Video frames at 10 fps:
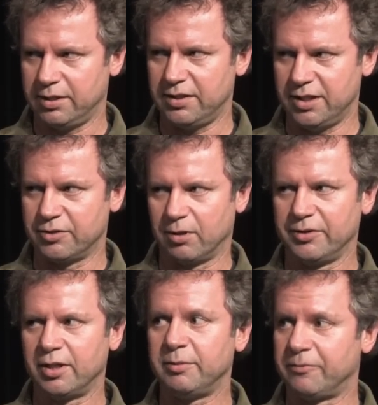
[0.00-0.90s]
These are all
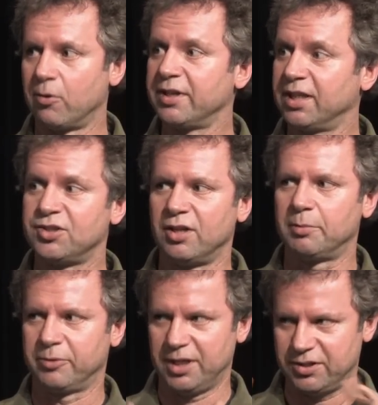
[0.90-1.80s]
done before attention
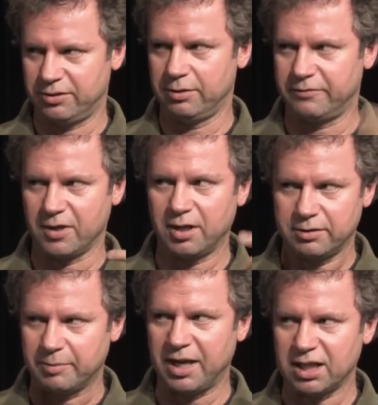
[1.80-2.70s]
operates. You've
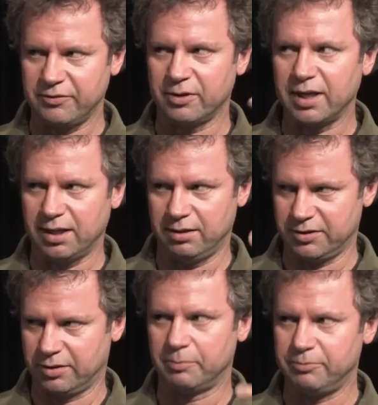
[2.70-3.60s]
got the back of your head.
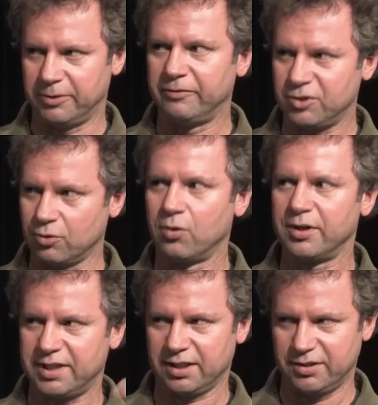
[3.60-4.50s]
It's the visual
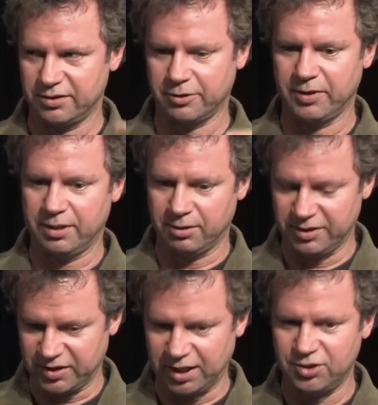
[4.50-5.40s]
cortex is creating all
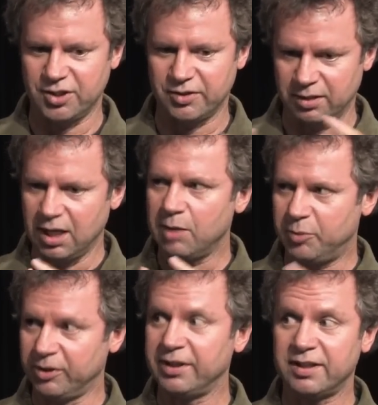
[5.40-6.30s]
these edges and
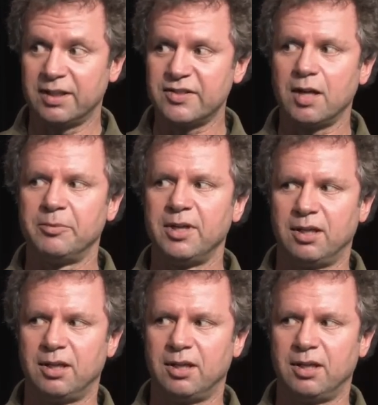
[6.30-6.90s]
building things up.